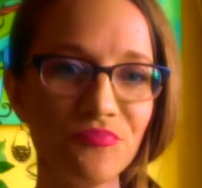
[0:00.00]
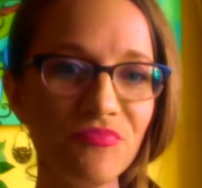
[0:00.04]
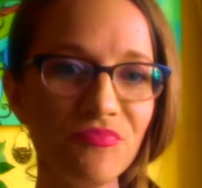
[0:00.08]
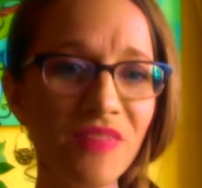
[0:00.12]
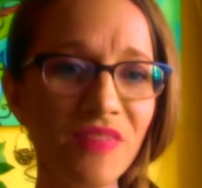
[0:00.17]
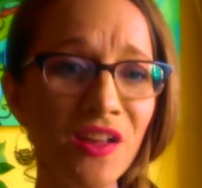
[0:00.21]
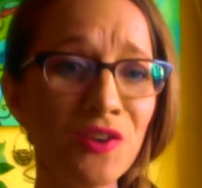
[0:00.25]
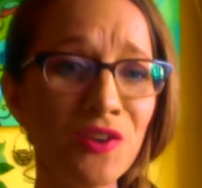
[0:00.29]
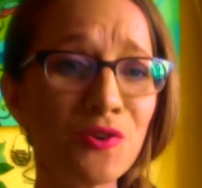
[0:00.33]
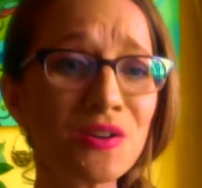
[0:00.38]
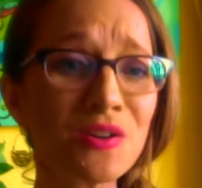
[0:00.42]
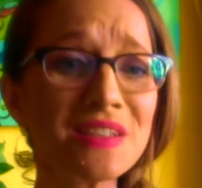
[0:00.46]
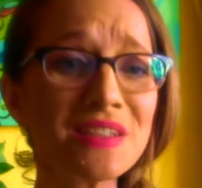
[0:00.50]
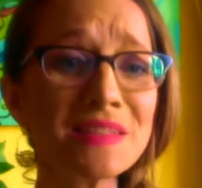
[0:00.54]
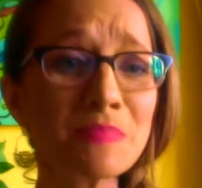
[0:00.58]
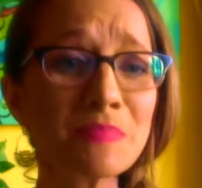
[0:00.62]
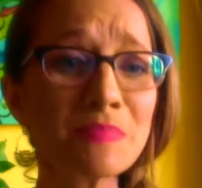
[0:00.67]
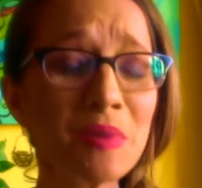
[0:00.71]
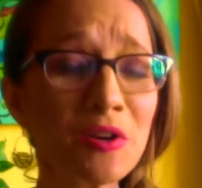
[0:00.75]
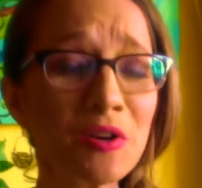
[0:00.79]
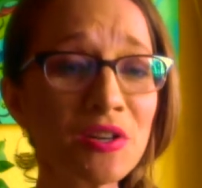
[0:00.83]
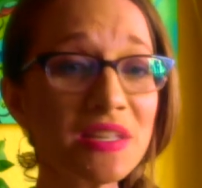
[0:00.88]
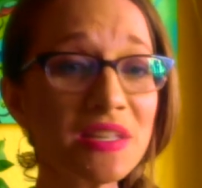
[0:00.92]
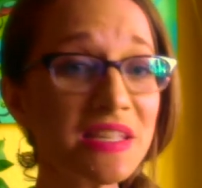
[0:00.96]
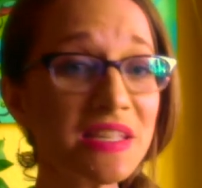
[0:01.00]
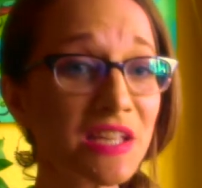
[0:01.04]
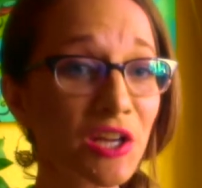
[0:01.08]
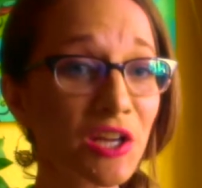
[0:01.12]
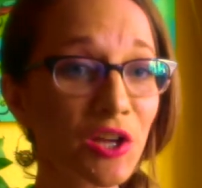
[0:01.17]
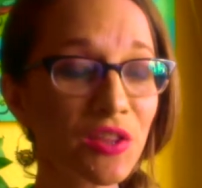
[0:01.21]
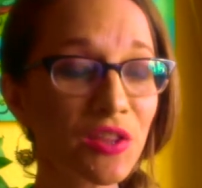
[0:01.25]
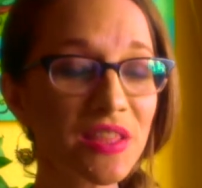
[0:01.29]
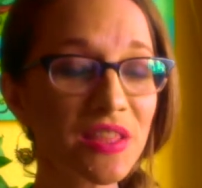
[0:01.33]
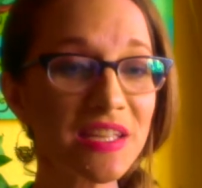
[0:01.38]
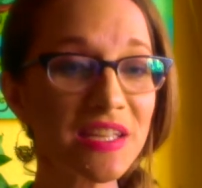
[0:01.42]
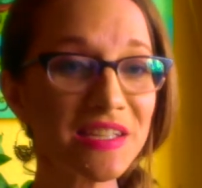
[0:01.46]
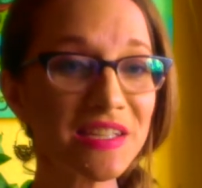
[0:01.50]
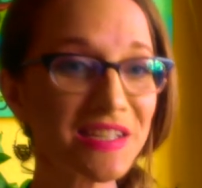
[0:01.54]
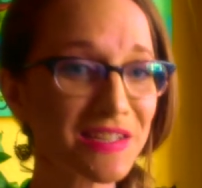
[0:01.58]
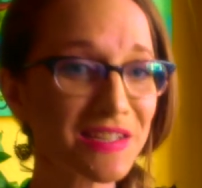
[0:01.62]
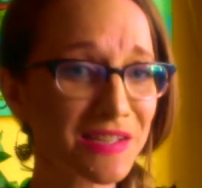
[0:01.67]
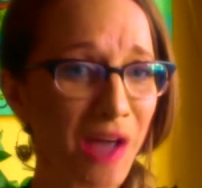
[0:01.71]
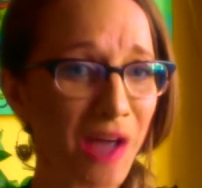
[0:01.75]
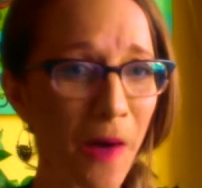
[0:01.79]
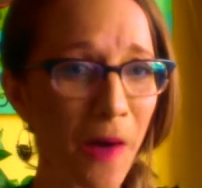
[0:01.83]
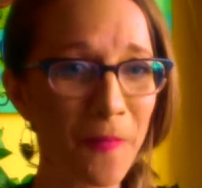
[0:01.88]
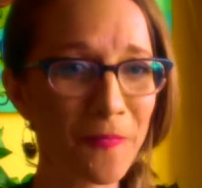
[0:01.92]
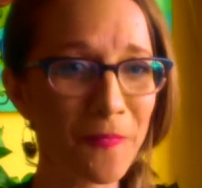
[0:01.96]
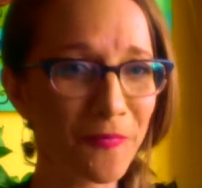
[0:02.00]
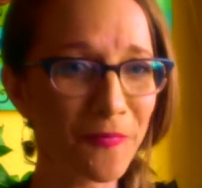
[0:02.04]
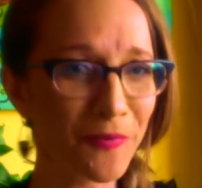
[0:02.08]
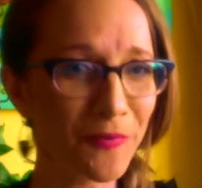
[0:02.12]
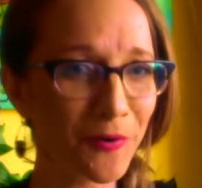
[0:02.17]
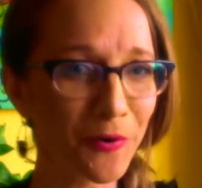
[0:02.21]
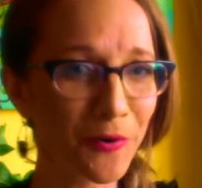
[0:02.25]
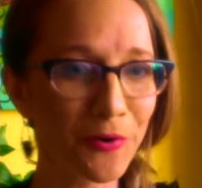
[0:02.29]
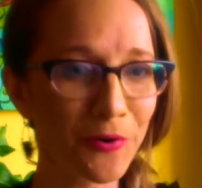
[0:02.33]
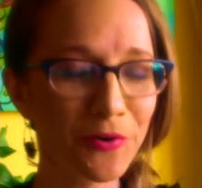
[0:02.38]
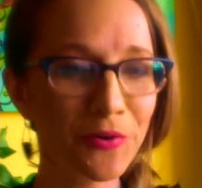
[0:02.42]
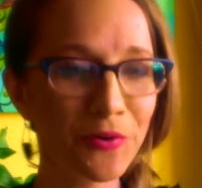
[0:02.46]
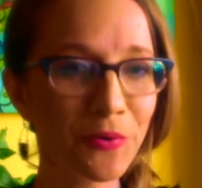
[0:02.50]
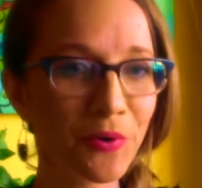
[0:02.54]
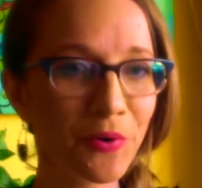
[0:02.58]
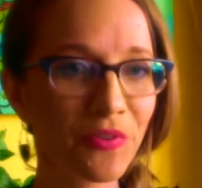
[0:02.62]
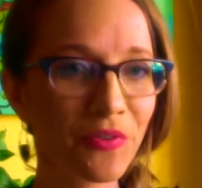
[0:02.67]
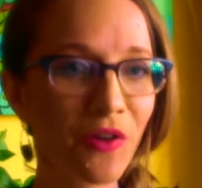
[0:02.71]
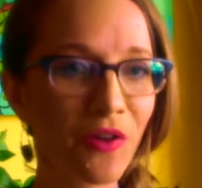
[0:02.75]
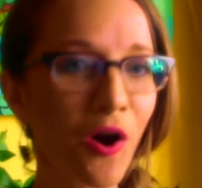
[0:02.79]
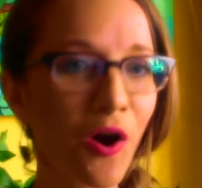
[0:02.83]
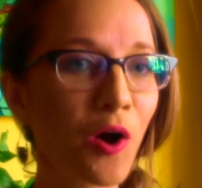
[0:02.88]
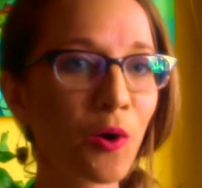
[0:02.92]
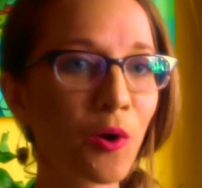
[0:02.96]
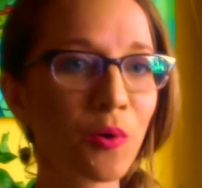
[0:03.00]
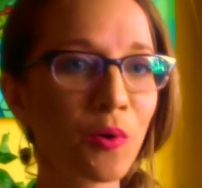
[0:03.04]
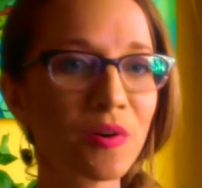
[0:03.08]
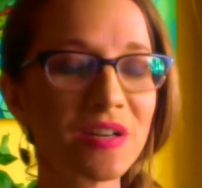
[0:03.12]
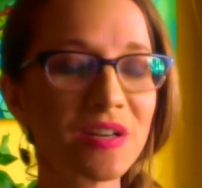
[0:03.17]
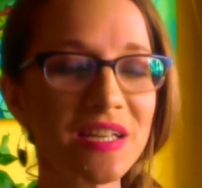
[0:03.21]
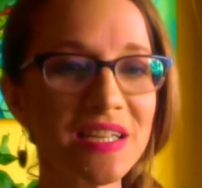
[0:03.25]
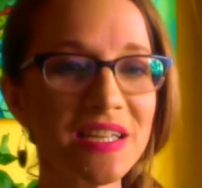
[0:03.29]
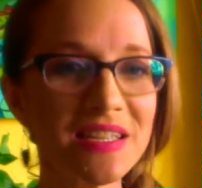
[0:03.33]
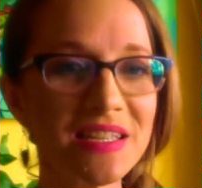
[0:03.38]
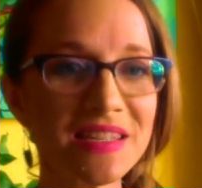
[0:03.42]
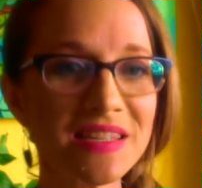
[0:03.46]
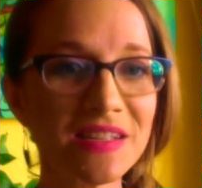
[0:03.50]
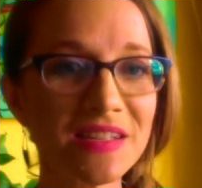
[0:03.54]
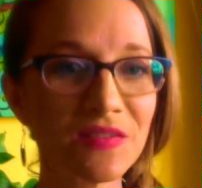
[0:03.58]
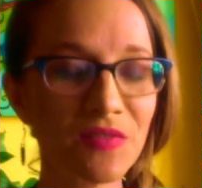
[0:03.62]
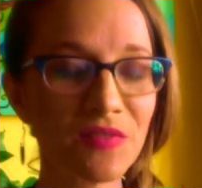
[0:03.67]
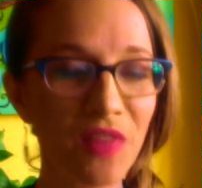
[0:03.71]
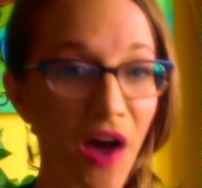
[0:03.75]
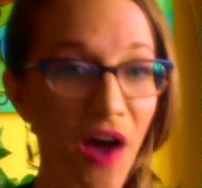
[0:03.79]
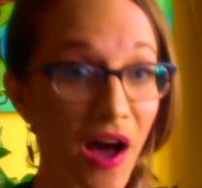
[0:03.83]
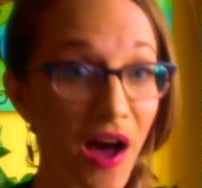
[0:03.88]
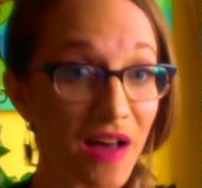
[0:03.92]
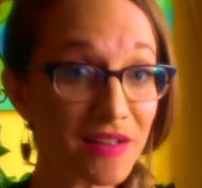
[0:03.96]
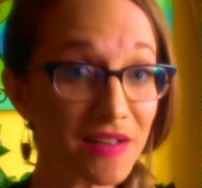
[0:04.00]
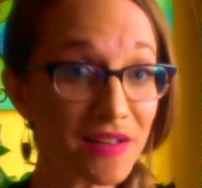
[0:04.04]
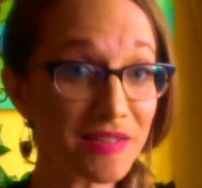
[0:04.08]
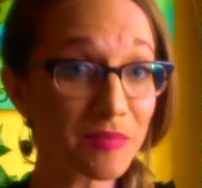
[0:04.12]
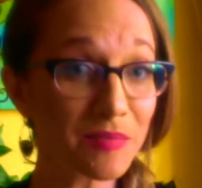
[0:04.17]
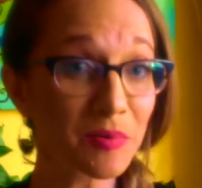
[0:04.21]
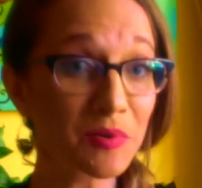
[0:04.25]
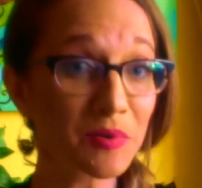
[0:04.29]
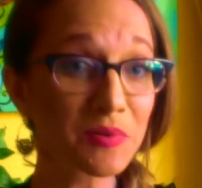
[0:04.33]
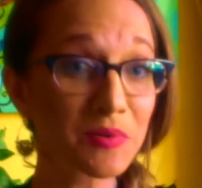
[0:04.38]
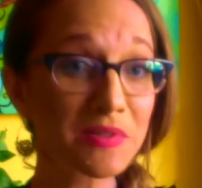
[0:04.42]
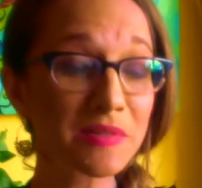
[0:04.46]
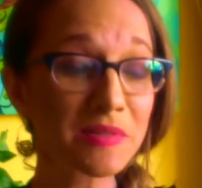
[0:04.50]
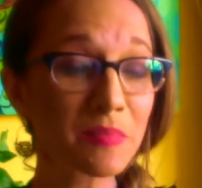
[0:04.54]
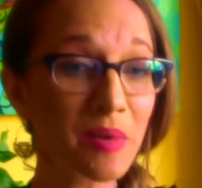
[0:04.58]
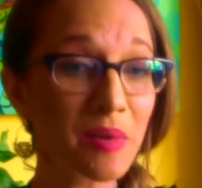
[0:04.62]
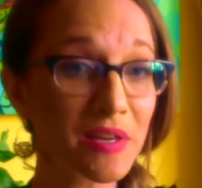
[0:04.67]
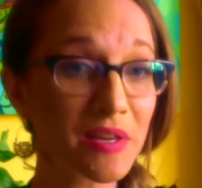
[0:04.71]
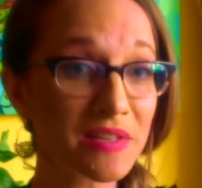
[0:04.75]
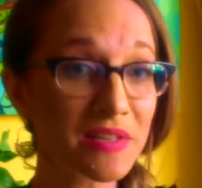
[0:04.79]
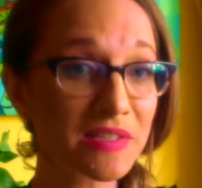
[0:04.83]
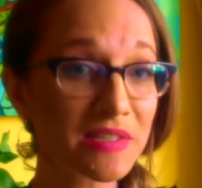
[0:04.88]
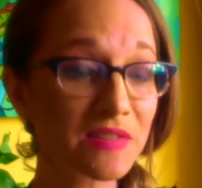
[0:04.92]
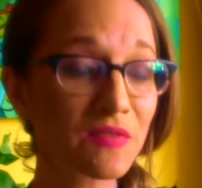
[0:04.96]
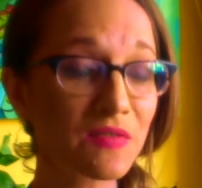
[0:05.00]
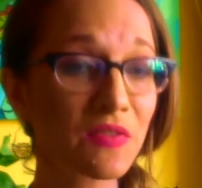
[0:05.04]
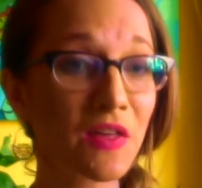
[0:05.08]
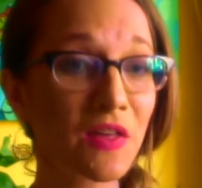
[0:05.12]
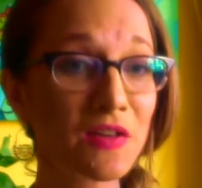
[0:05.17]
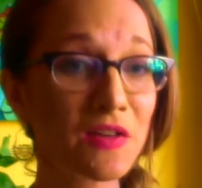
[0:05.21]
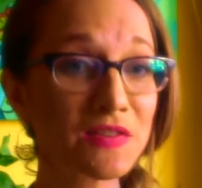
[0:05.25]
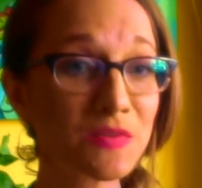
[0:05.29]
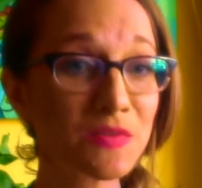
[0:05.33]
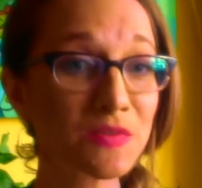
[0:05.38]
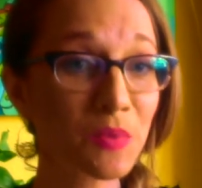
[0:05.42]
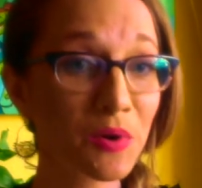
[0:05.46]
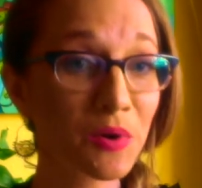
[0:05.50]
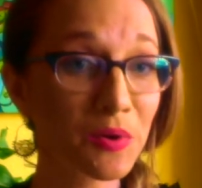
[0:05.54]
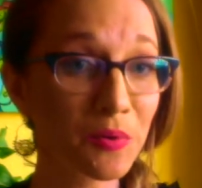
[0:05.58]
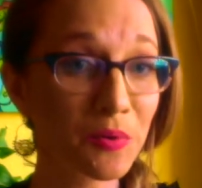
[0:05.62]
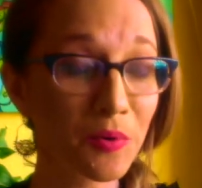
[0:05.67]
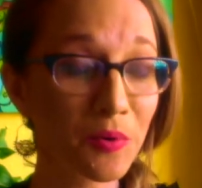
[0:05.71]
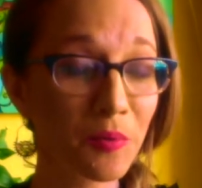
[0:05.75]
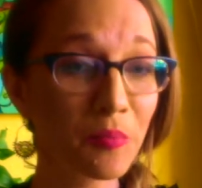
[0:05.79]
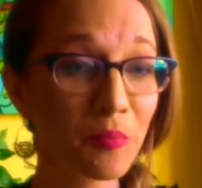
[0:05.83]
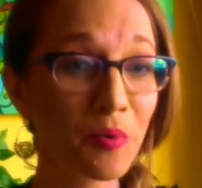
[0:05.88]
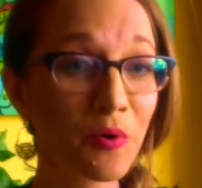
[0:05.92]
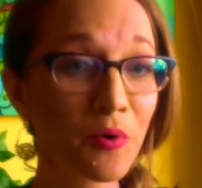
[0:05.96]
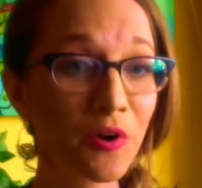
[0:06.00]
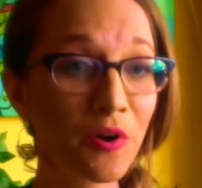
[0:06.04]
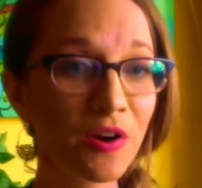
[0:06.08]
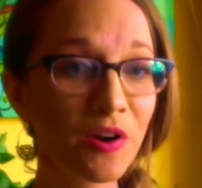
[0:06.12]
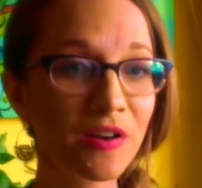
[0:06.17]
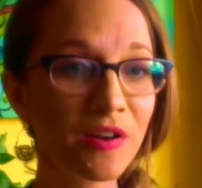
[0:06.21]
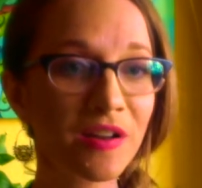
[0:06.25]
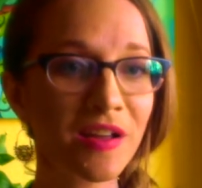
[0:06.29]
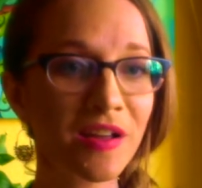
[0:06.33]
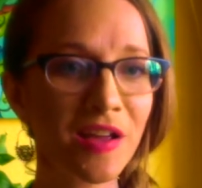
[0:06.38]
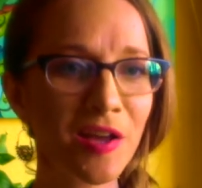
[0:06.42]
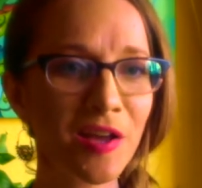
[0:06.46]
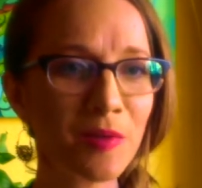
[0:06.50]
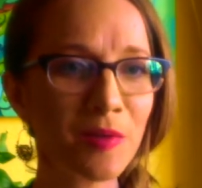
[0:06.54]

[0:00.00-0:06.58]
you're experiencing the discomfort or the awkwardness of the hospital space, if that's where you were born.